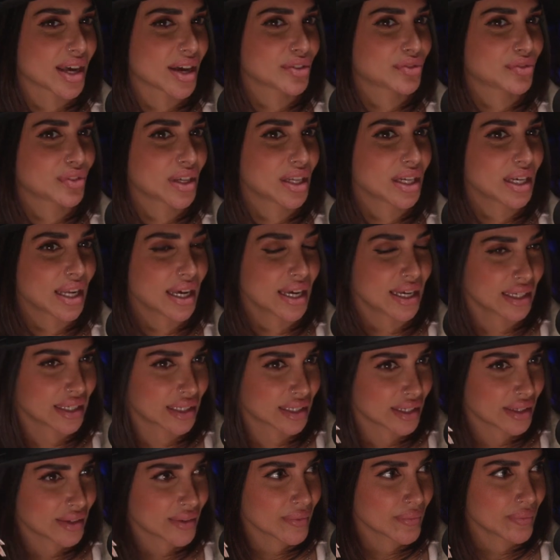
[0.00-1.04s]
I feel
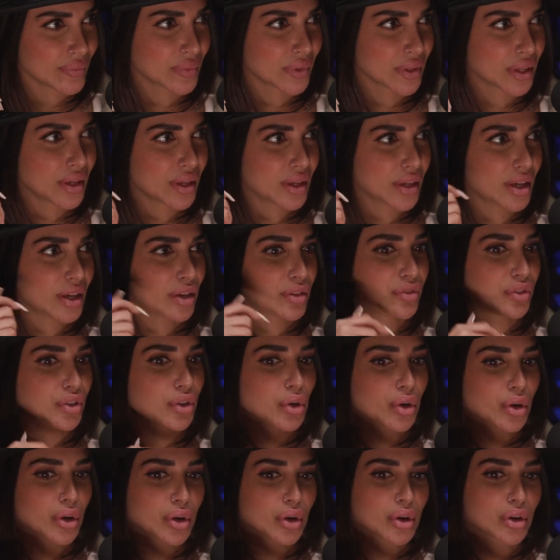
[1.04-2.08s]
like if
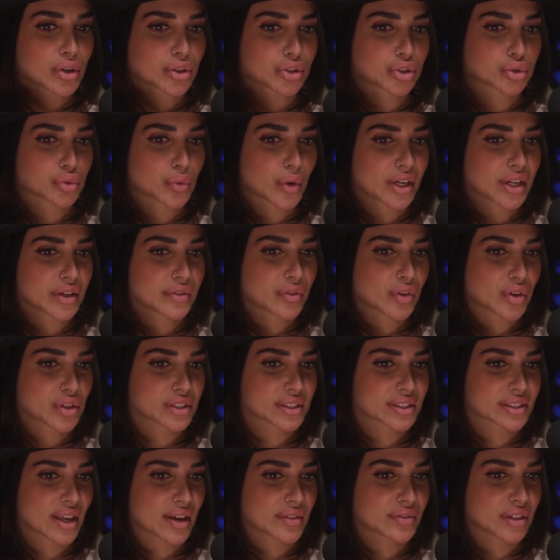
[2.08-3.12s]
you're
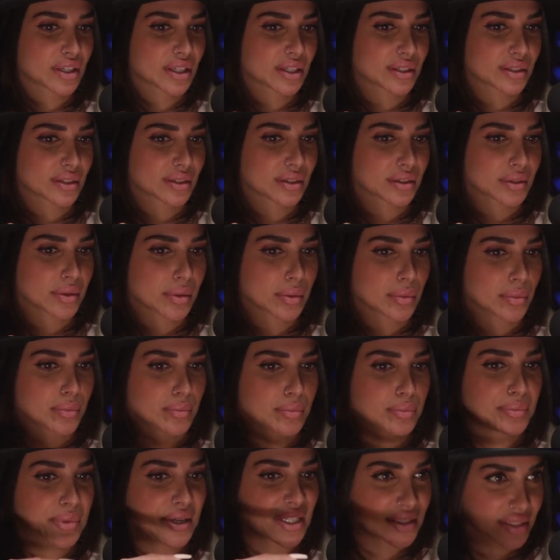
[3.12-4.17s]
24/7
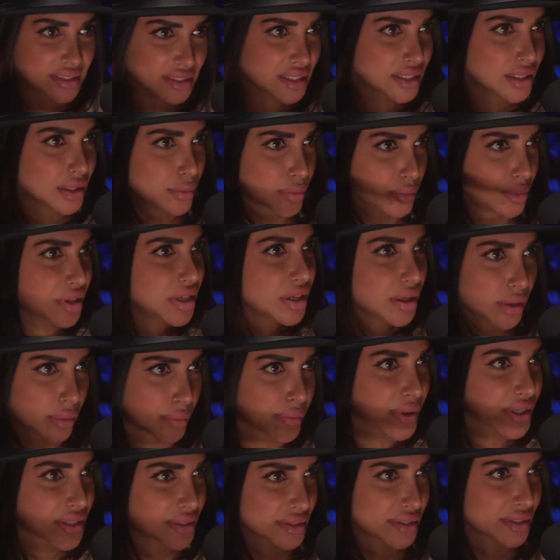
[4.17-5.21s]
being
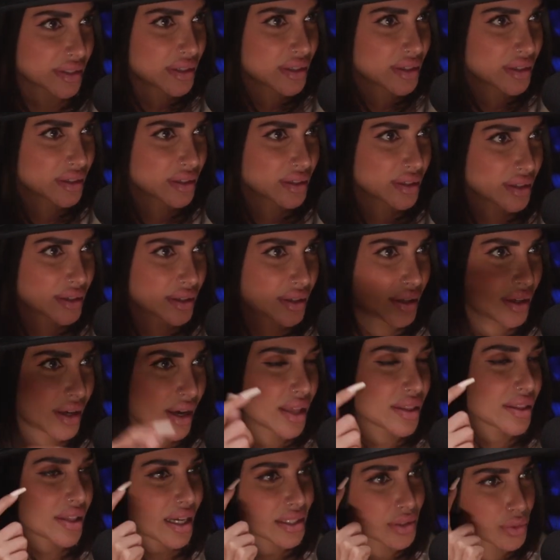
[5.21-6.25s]
busy,
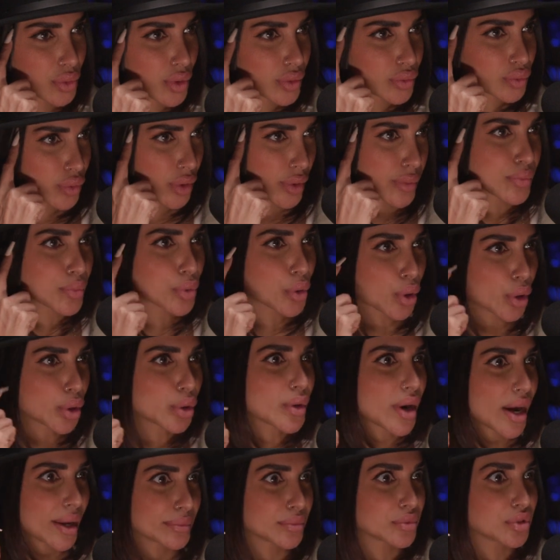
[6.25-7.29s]
and that's what we're
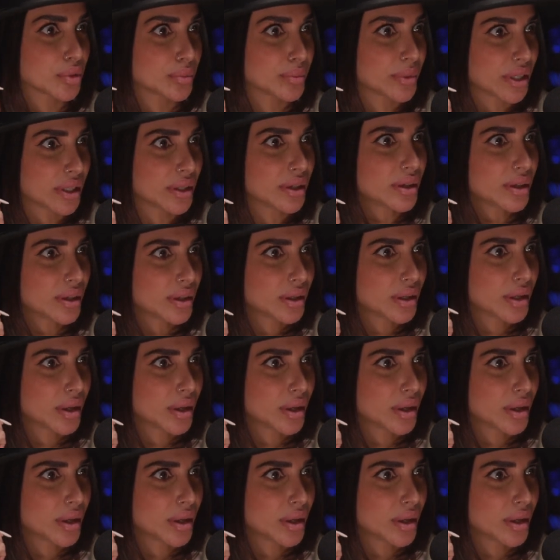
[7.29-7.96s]
programmed to be,